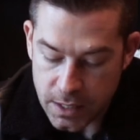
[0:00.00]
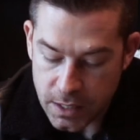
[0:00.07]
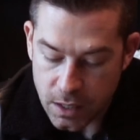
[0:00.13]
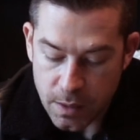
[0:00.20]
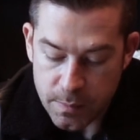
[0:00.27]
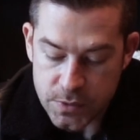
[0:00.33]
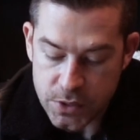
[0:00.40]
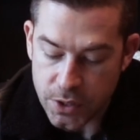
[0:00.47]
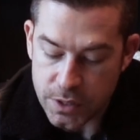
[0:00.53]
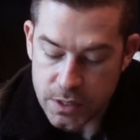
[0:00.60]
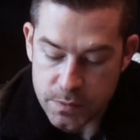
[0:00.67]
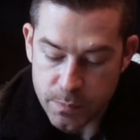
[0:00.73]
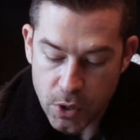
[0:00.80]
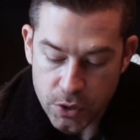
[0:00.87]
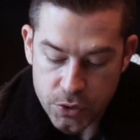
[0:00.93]
that comes on
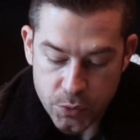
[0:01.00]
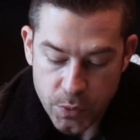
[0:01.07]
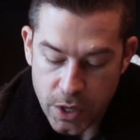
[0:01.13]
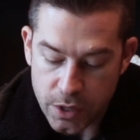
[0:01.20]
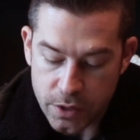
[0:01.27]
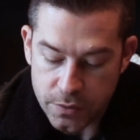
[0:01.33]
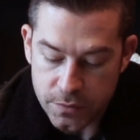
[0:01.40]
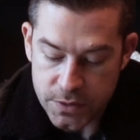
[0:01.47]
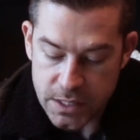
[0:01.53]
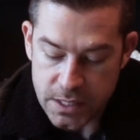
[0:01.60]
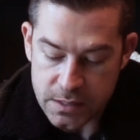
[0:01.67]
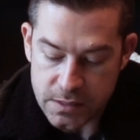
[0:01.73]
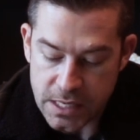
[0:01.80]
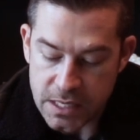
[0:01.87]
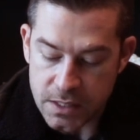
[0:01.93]
these Mark XIIs
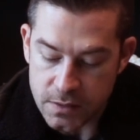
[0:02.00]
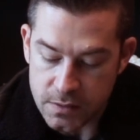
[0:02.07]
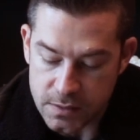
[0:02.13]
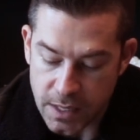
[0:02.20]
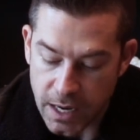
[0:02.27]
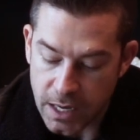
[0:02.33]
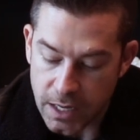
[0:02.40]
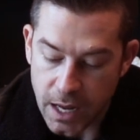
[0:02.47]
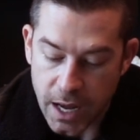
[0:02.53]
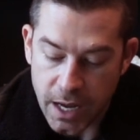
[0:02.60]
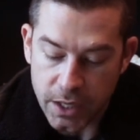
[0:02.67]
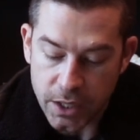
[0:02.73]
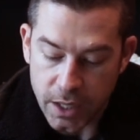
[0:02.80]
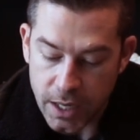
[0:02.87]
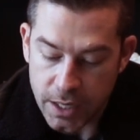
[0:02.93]
is insane.
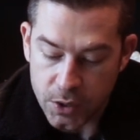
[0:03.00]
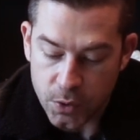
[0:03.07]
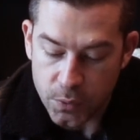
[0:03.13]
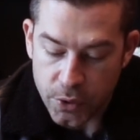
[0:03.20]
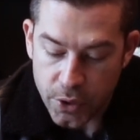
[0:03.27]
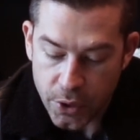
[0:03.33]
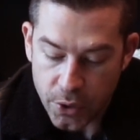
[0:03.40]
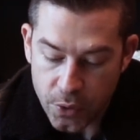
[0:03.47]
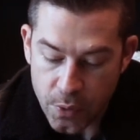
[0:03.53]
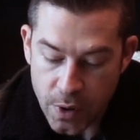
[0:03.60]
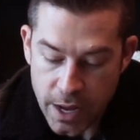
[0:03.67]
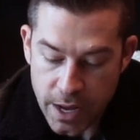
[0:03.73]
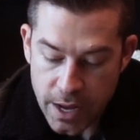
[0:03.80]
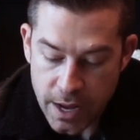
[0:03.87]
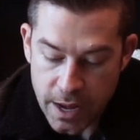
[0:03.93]
I don't know
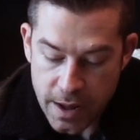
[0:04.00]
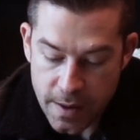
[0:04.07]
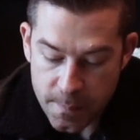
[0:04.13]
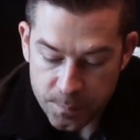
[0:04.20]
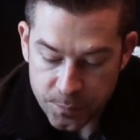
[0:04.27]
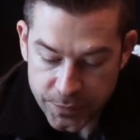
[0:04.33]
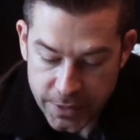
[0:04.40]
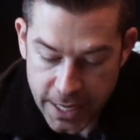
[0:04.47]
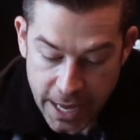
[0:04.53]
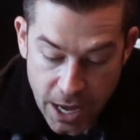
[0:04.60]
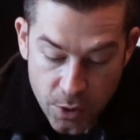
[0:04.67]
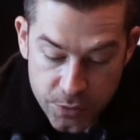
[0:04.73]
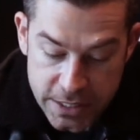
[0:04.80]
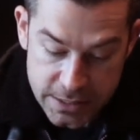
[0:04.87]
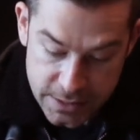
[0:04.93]

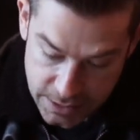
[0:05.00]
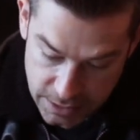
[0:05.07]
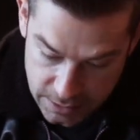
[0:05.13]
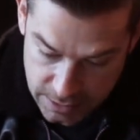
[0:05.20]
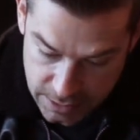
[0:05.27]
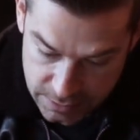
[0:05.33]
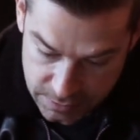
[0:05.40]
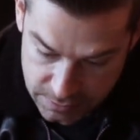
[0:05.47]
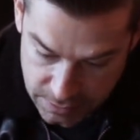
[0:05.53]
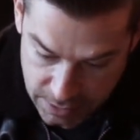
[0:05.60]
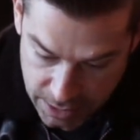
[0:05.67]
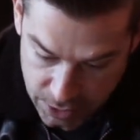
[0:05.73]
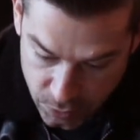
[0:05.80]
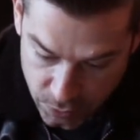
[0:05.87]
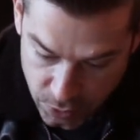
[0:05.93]
how they did this.
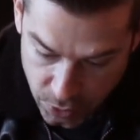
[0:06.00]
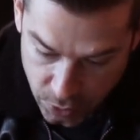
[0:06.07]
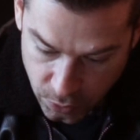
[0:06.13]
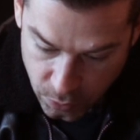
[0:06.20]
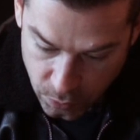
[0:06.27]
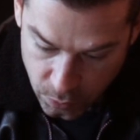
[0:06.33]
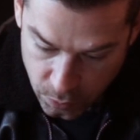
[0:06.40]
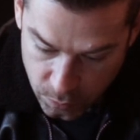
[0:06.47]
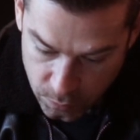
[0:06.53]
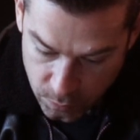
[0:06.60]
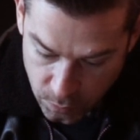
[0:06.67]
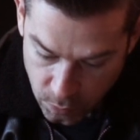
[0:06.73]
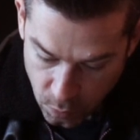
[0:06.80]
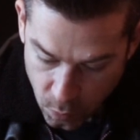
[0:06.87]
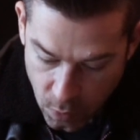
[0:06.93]
I don't know
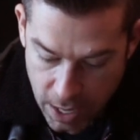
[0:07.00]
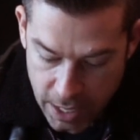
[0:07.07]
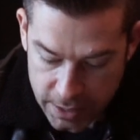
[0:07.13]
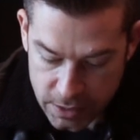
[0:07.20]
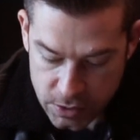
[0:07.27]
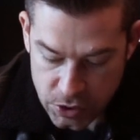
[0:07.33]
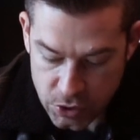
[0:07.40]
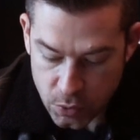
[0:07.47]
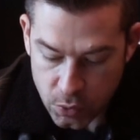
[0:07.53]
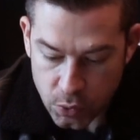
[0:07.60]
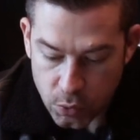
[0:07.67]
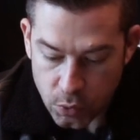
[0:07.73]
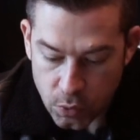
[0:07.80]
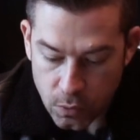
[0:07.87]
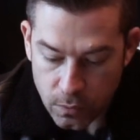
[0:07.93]
why it is so
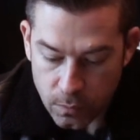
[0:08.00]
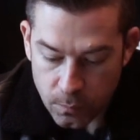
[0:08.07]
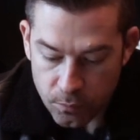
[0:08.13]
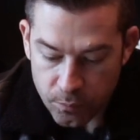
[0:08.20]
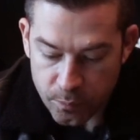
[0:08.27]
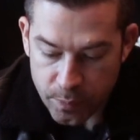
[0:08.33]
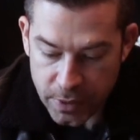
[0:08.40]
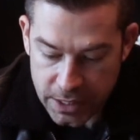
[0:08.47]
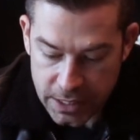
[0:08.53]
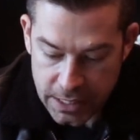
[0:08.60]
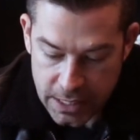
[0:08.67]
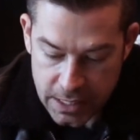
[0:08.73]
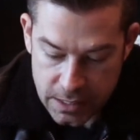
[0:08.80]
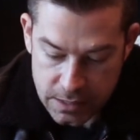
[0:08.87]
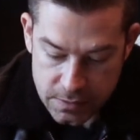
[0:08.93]
cool, but it
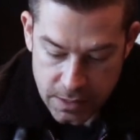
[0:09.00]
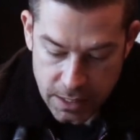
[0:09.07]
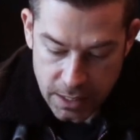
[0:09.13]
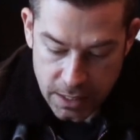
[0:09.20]
is.